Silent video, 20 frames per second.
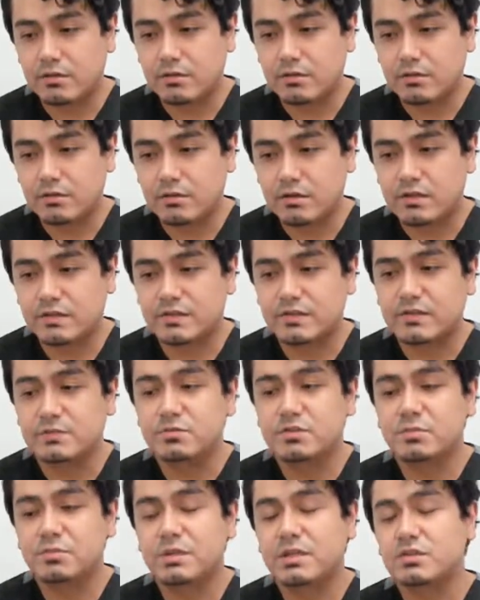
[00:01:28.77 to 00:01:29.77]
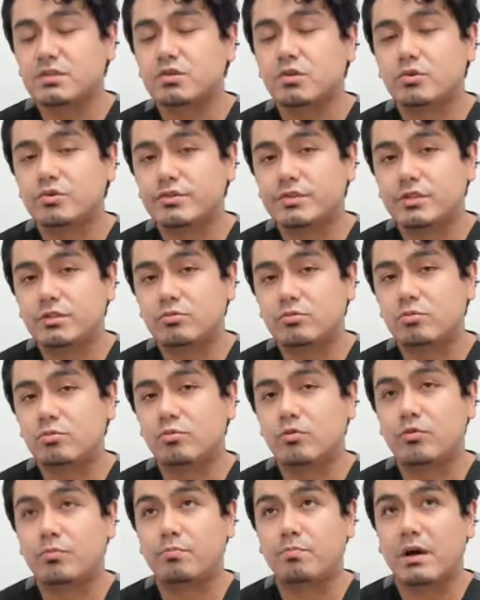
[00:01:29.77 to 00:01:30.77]
it seems to be associated
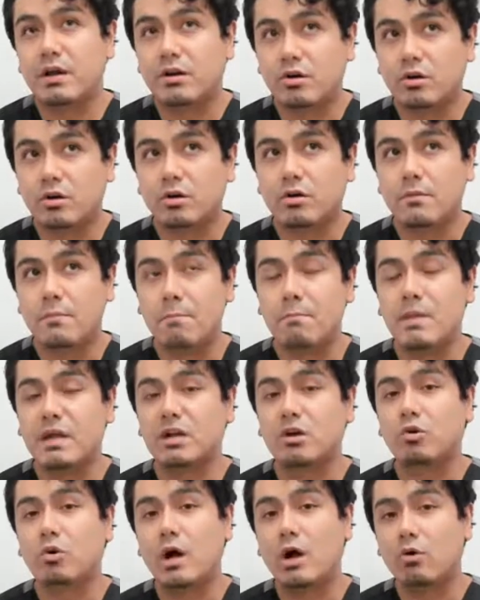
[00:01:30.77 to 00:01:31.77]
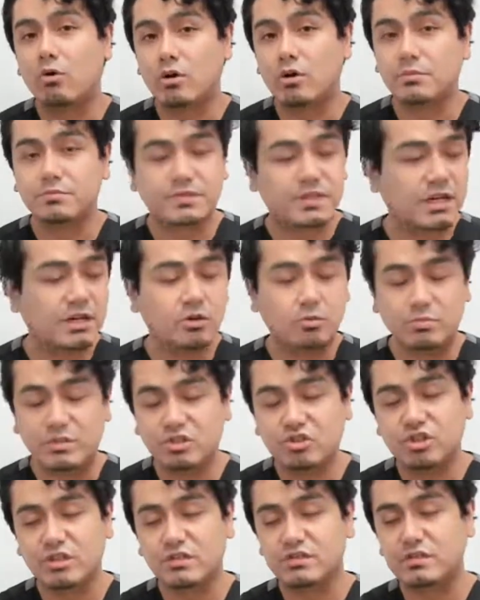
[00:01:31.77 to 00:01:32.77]
with better medical outcomes. And I don't mean
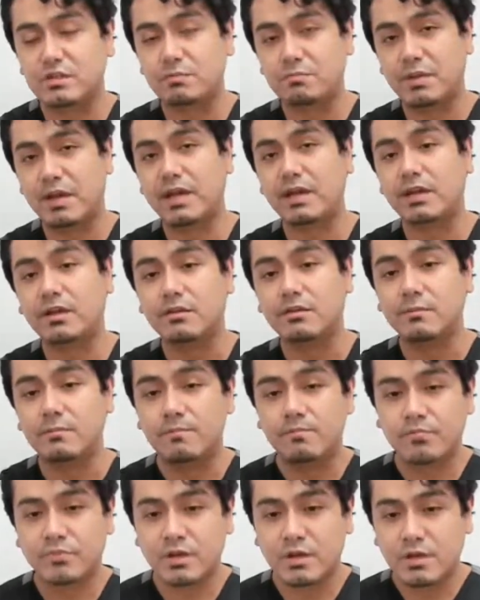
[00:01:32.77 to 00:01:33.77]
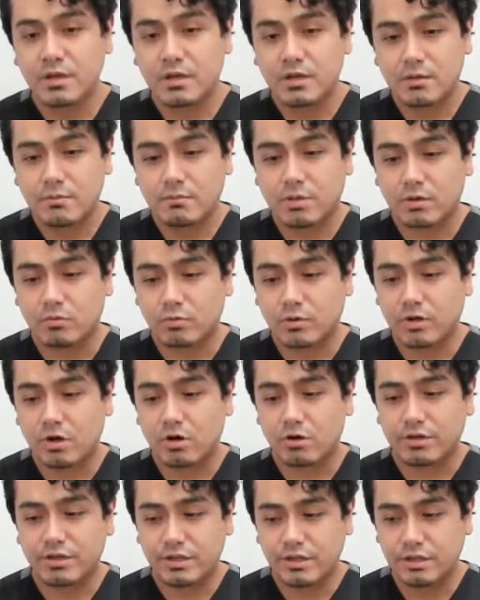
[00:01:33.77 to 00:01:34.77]
just in pain, but
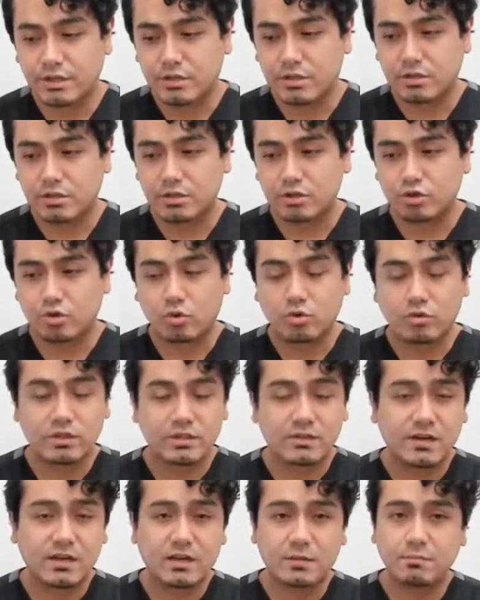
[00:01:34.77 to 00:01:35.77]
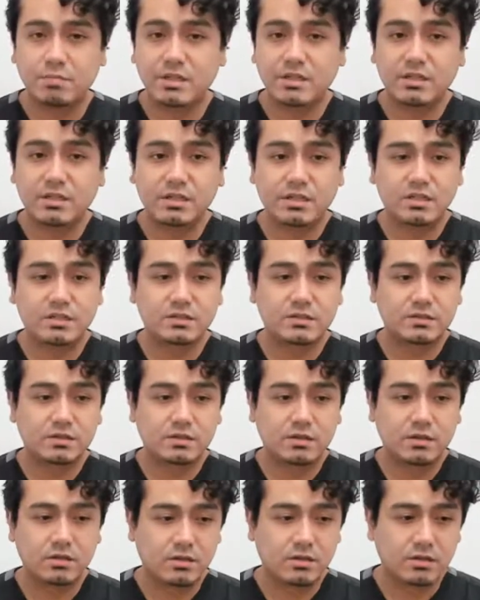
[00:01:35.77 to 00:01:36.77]
regarding controlling diabetes,
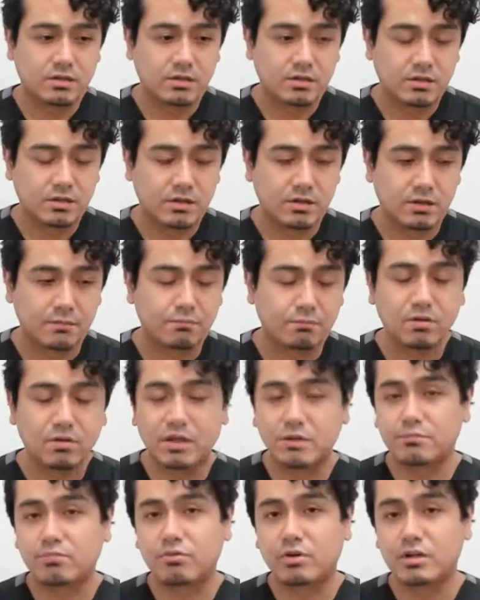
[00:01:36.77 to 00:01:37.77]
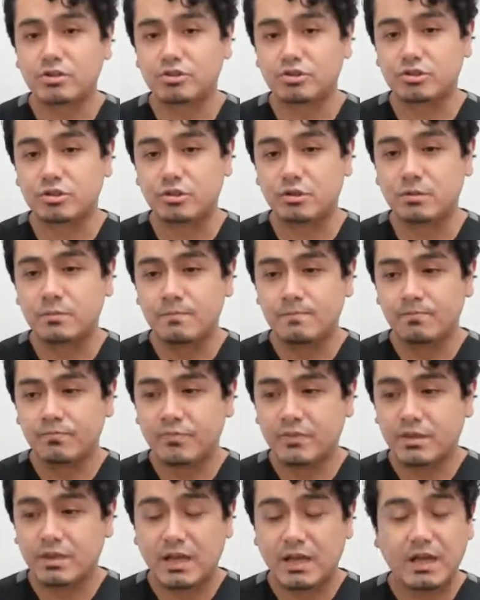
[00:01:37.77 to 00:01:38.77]
blood pressure,
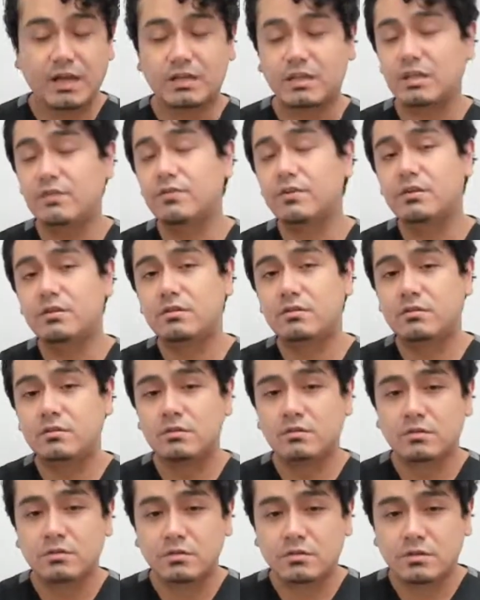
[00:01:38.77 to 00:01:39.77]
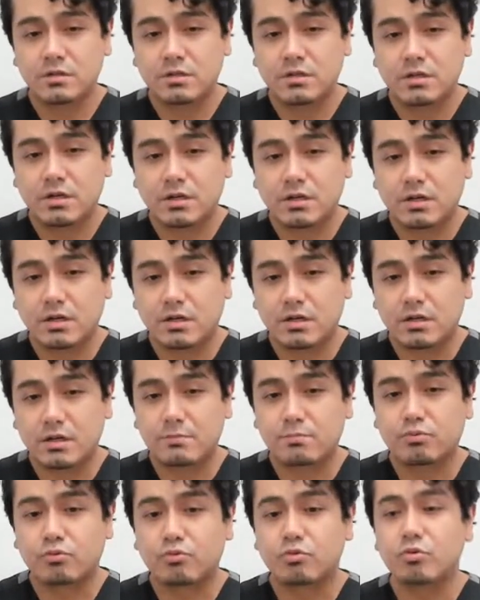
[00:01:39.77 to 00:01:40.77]
heck, even
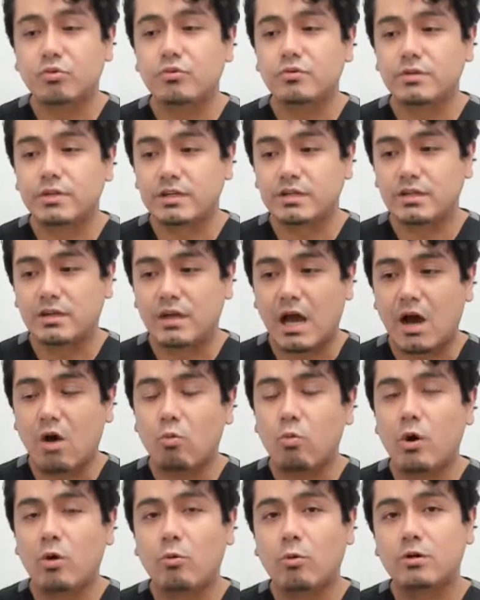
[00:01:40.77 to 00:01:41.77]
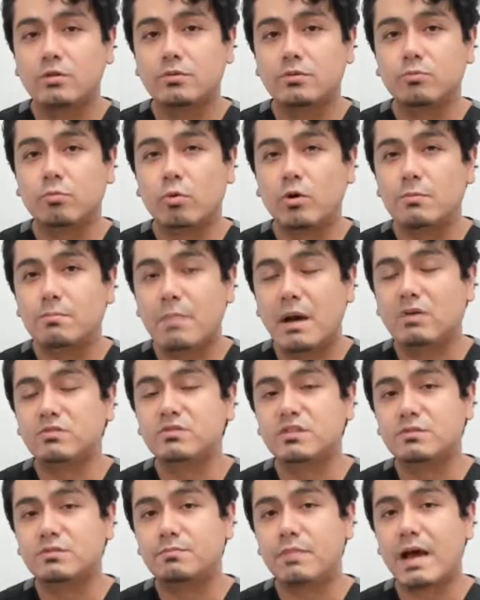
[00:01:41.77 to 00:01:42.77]
improve how well one
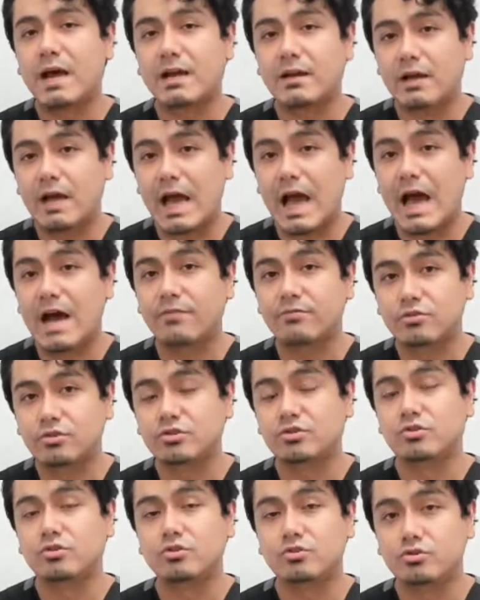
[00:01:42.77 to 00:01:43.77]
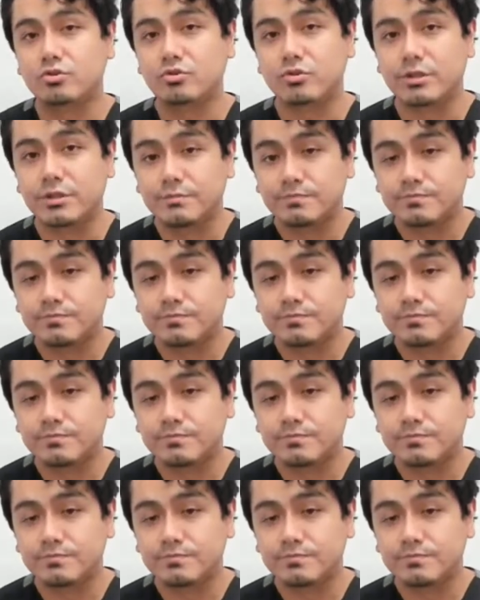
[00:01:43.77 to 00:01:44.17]
bounces back after surgery.